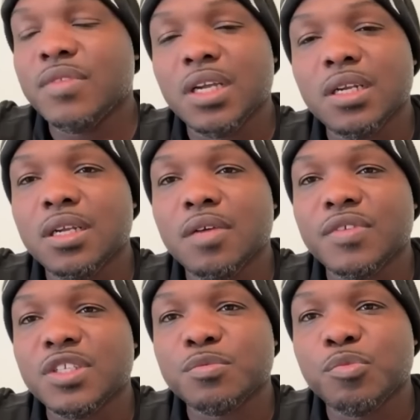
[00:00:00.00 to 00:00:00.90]
done enough
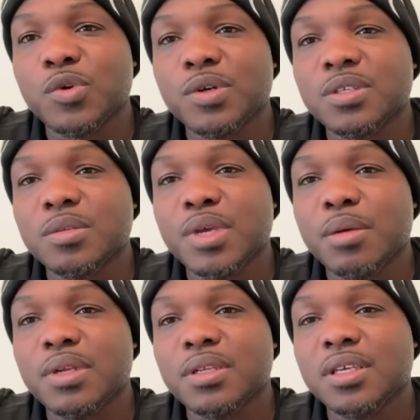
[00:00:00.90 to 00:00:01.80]
in the sport to be
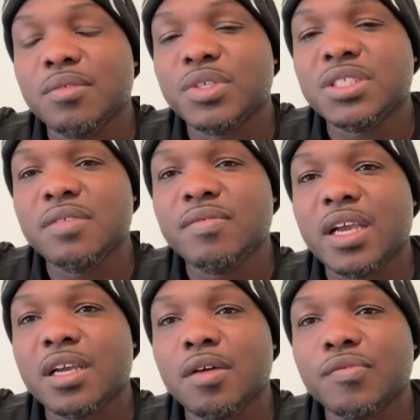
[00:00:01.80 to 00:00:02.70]
able to get receive
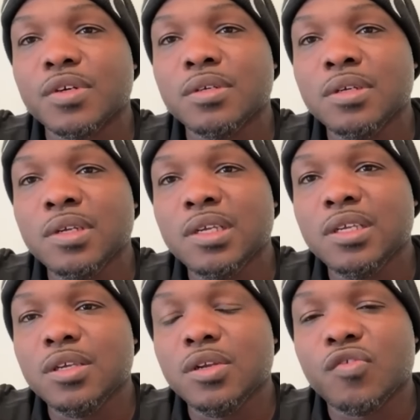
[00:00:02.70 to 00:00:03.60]
that comfort,
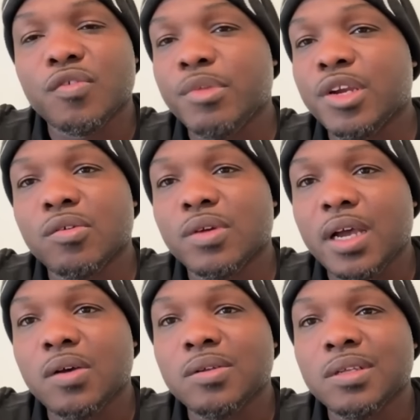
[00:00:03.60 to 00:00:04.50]
you know, from here on
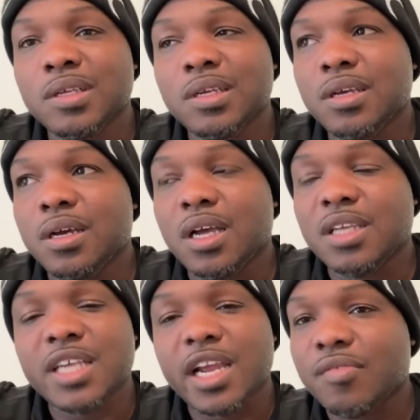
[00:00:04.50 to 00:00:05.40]
out. I
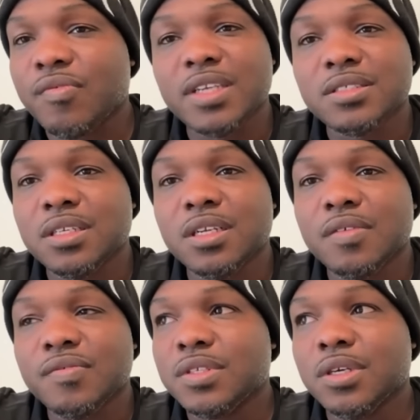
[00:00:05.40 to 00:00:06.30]
sacrificed
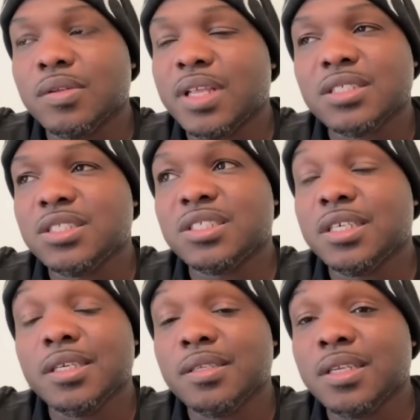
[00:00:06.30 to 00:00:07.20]
enough, so that's just
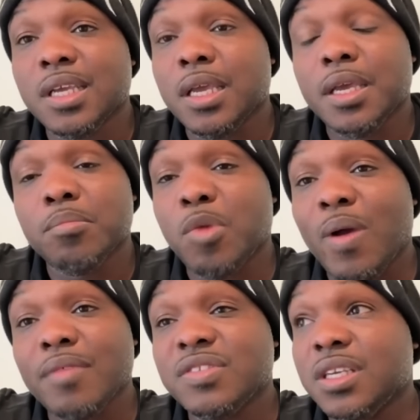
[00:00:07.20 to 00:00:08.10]
it. And my
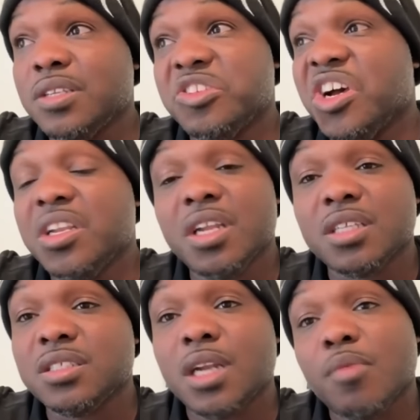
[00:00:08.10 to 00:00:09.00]
wife said, "Done." I
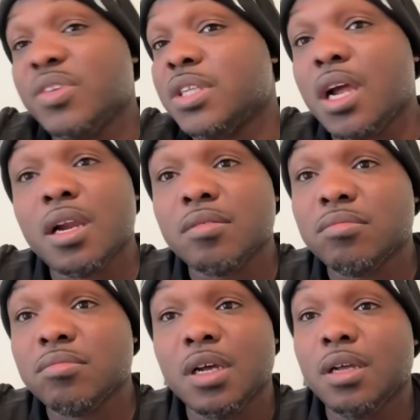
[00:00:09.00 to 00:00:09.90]
said, "I'm retired."
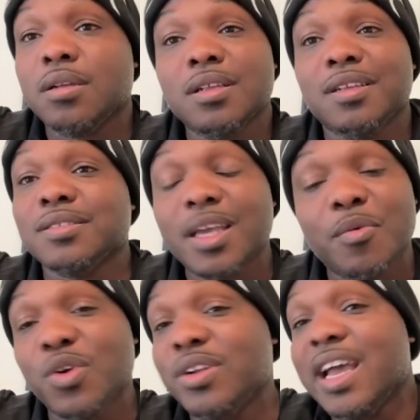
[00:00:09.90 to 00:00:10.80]
I was like,
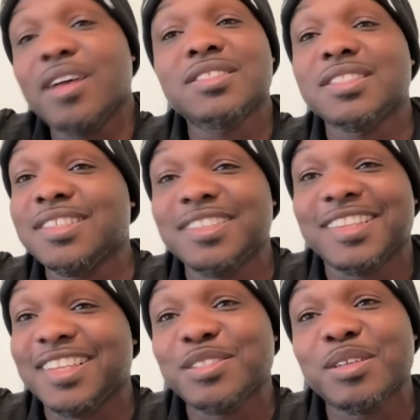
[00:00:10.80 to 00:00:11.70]
"Well, announce it.
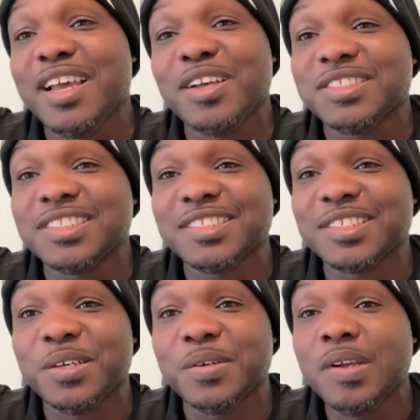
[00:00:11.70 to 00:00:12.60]
Let's announce it."
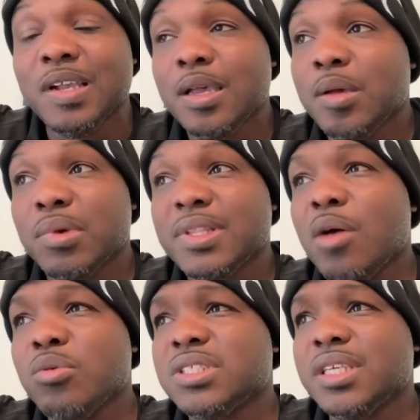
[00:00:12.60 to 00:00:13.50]
So, but
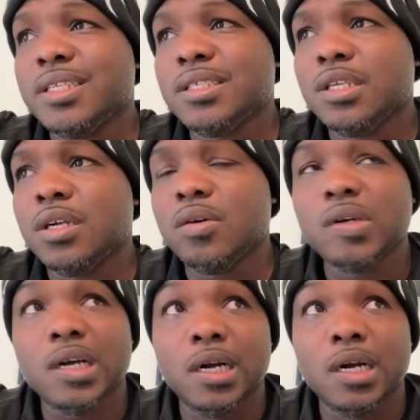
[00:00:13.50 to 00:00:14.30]
that was it. You know,